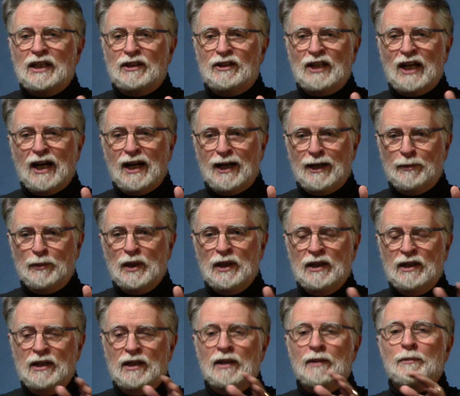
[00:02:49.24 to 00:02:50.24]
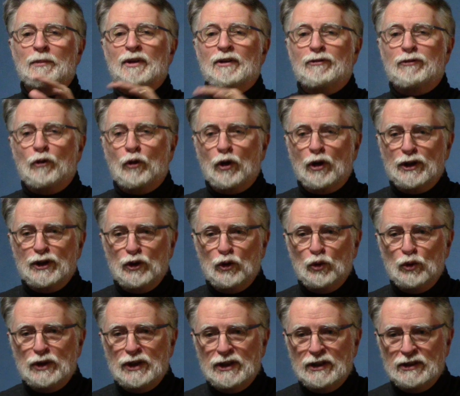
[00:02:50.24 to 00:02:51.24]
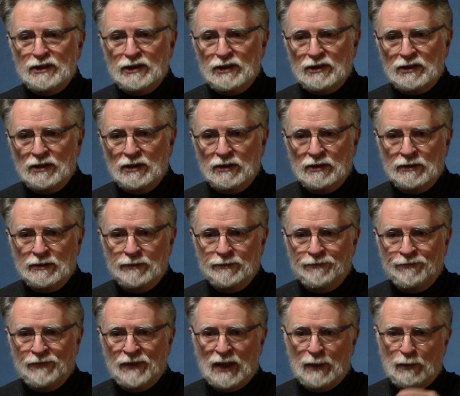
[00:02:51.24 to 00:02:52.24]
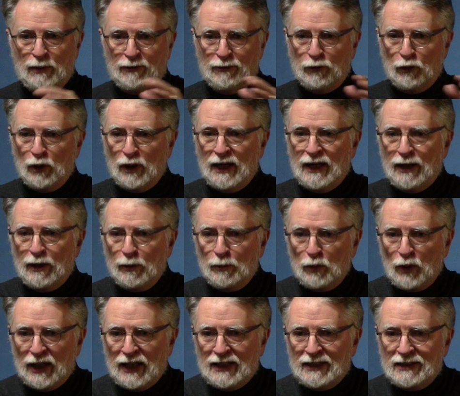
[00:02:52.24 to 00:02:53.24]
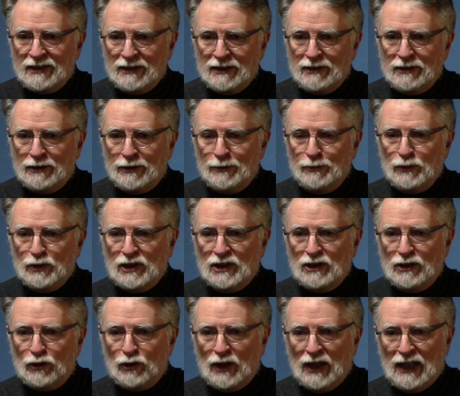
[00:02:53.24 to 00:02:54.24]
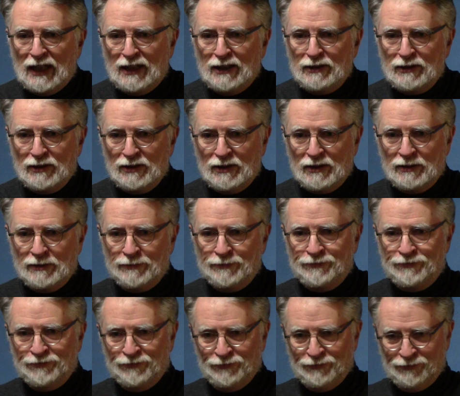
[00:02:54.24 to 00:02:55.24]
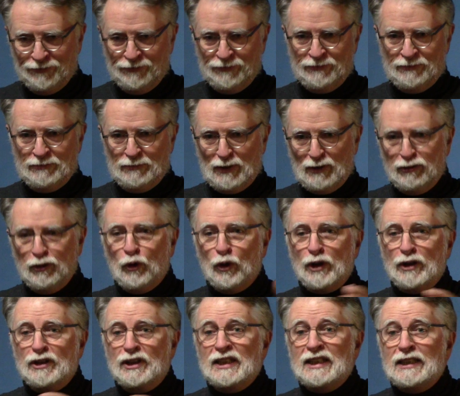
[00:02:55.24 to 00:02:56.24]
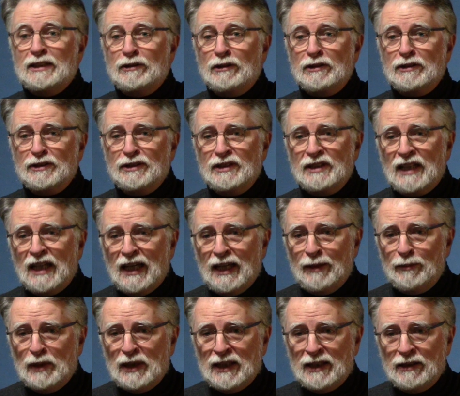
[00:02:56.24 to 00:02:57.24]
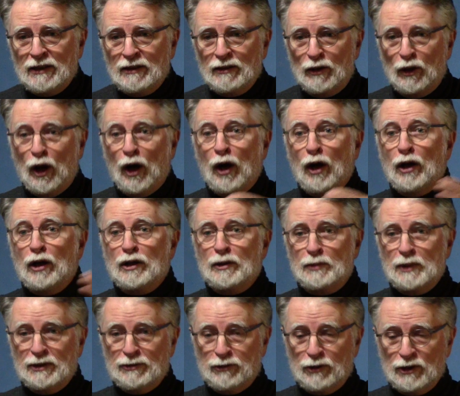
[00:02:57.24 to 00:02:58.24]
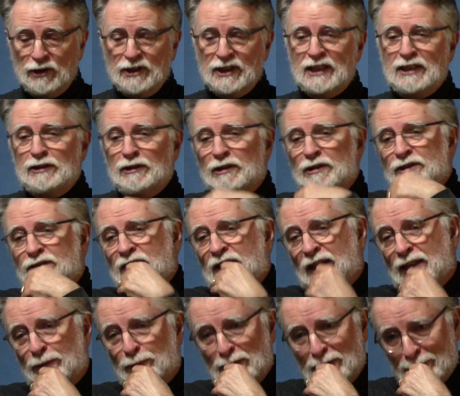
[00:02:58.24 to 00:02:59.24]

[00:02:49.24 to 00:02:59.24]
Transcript: a time before unions, before air brake systems in trains, before diesels came in, long before diesels came